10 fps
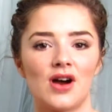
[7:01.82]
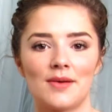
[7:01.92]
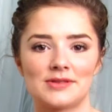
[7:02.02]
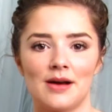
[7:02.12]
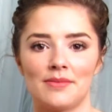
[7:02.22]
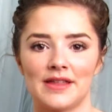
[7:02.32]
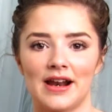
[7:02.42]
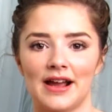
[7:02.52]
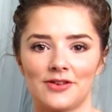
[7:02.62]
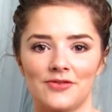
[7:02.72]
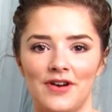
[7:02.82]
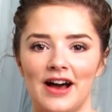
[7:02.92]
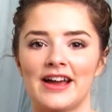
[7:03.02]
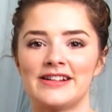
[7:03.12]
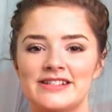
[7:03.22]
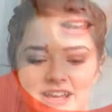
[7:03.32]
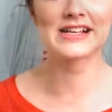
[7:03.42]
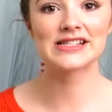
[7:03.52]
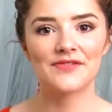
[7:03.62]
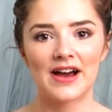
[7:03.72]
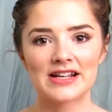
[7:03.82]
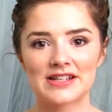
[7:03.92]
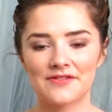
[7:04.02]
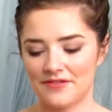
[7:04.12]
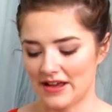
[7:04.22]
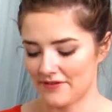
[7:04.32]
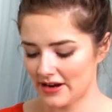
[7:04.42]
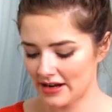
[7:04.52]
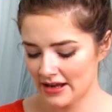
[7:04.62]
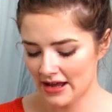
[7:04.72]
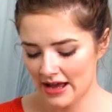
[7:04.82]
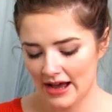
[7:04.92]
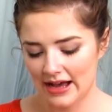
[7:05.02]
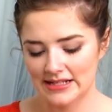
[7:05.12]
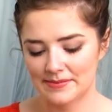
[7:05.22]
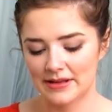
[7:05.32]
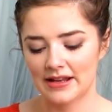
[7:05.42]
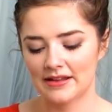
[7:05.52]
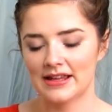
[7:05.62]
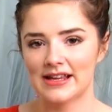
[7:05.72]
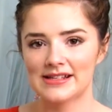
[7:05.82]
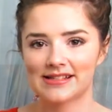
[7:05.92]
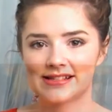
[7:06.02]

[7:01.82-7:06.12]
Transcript: crop top that I can find. My next fashion favourite has been these